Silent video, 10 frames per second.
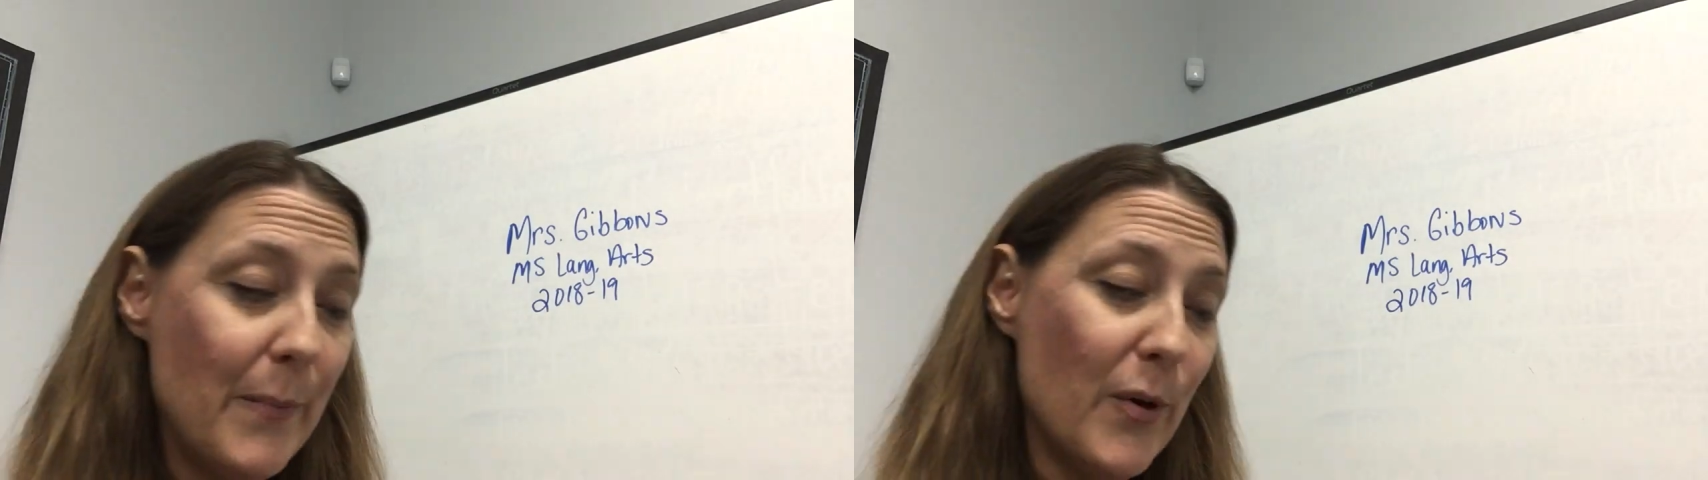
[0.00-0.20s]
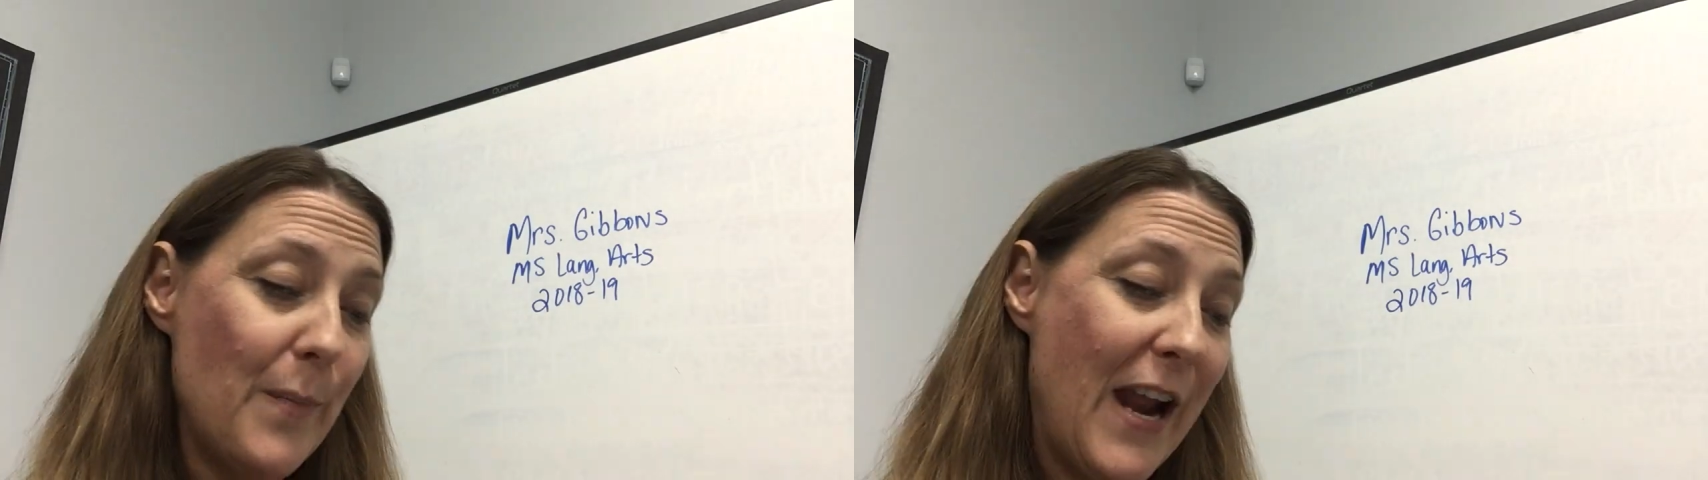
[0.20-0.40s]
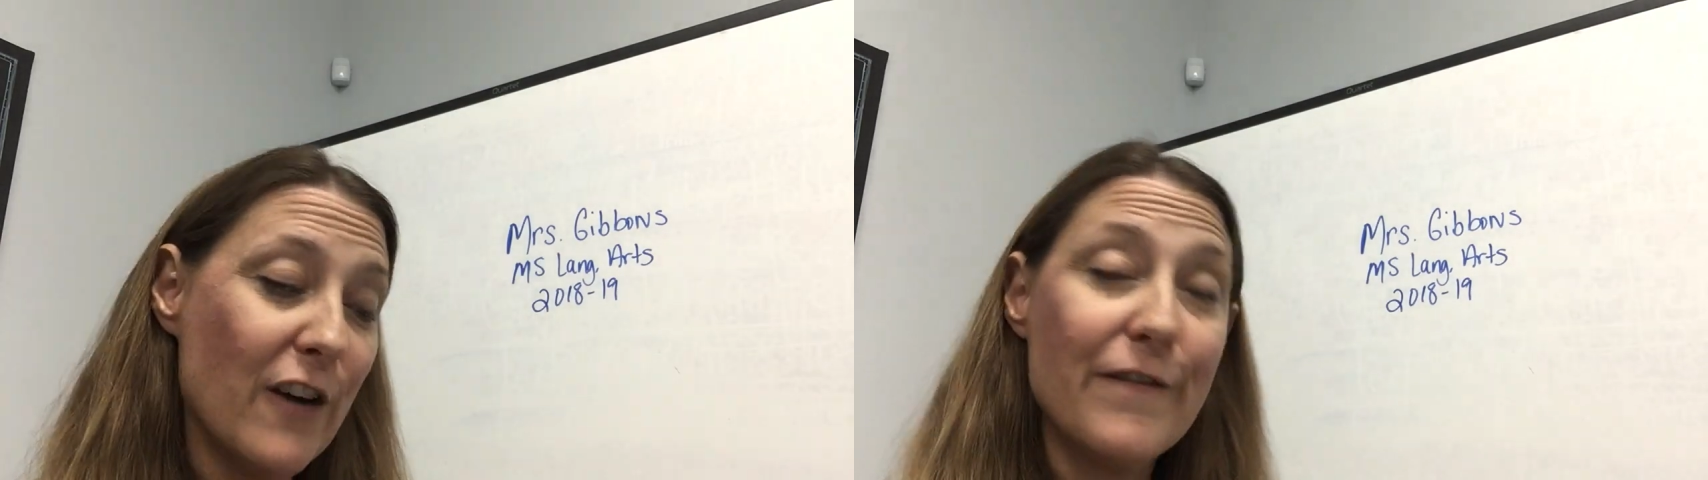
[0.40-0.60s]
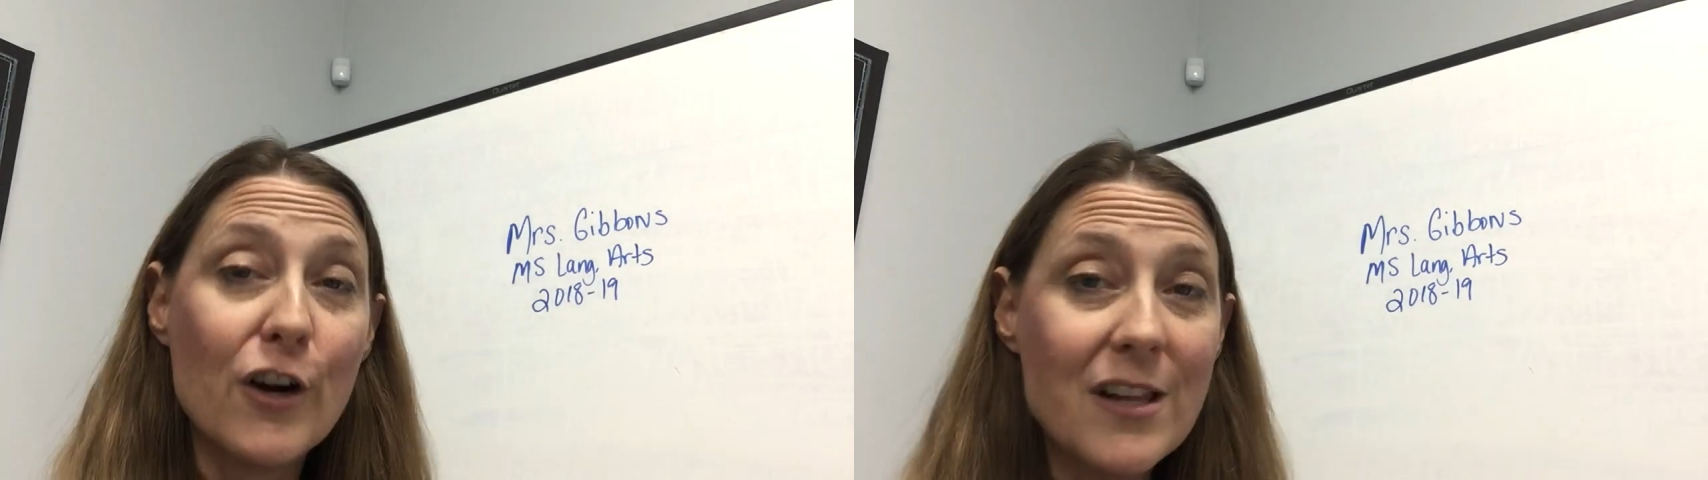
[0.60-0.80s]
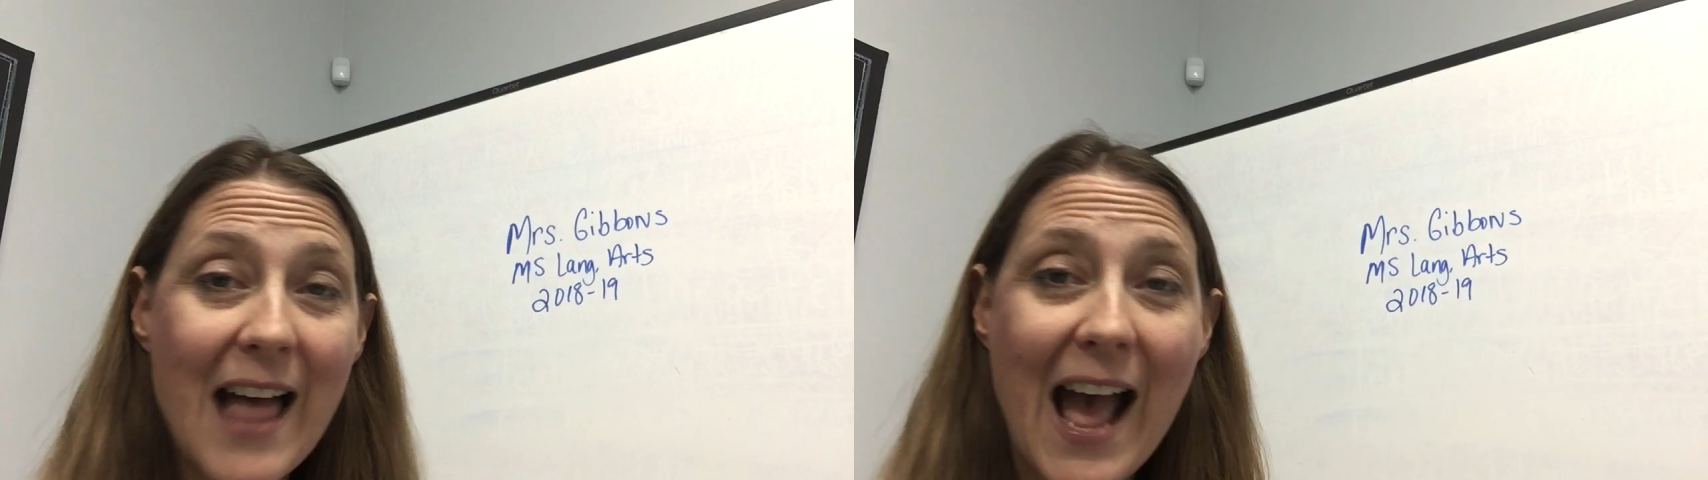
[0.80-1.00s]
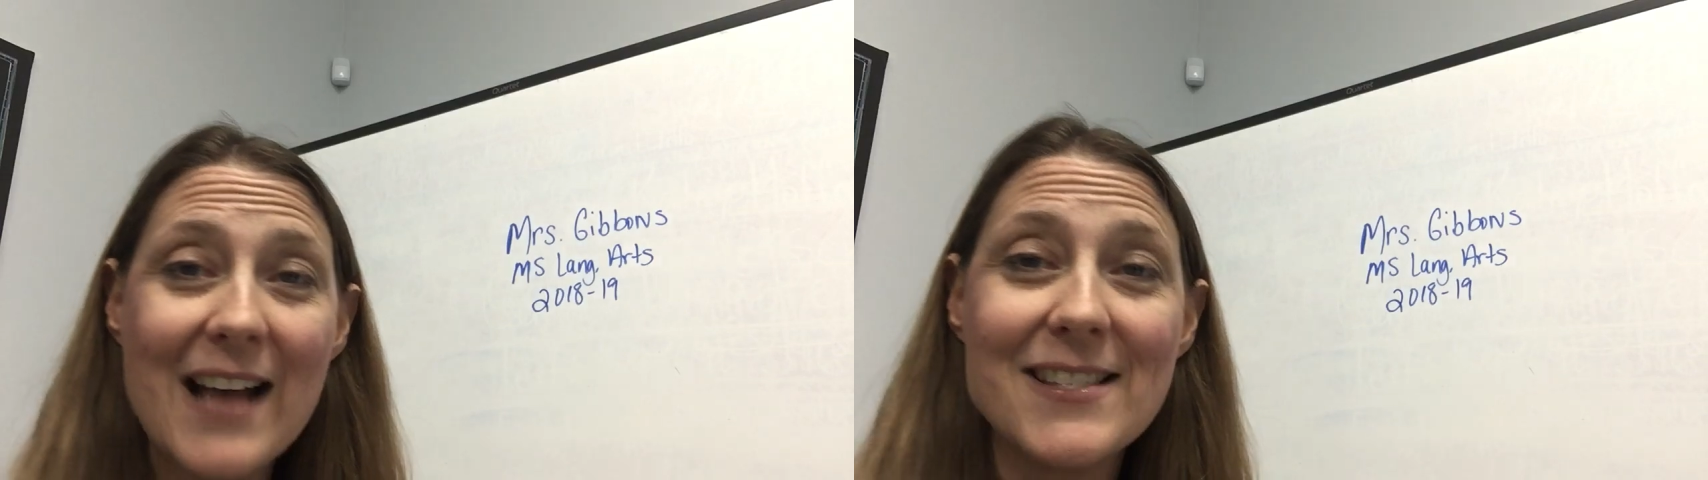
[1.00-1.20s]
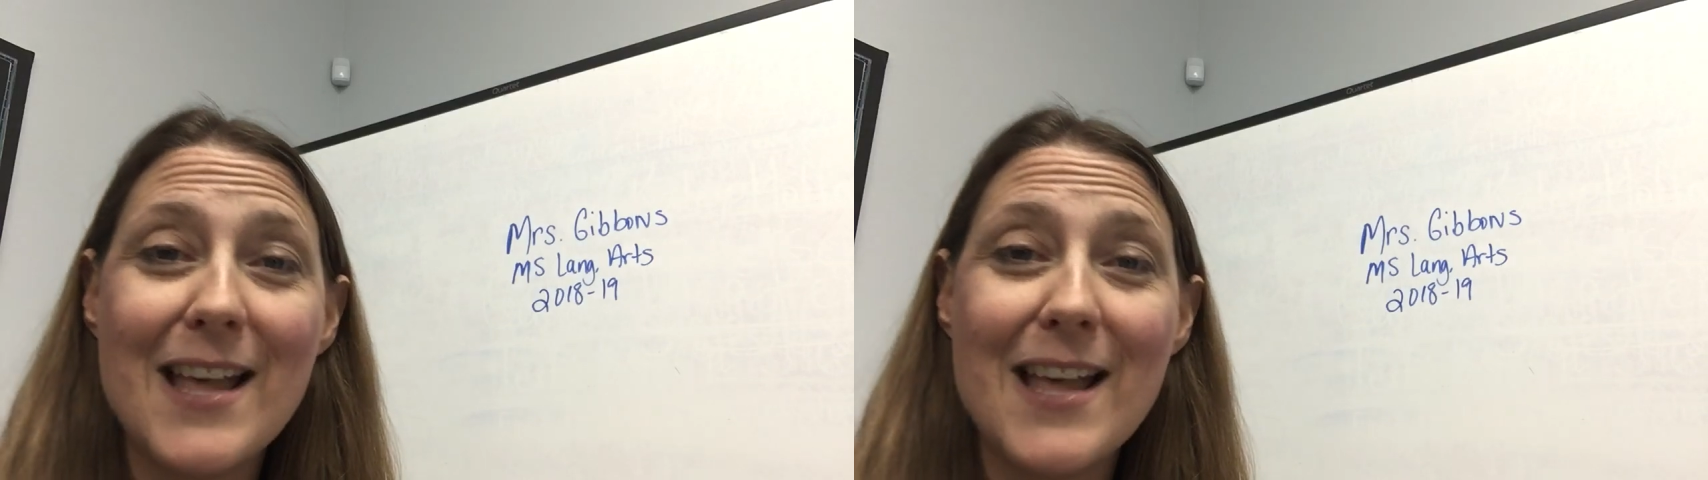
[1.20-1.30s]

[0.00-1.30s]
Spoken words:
and prepared for class.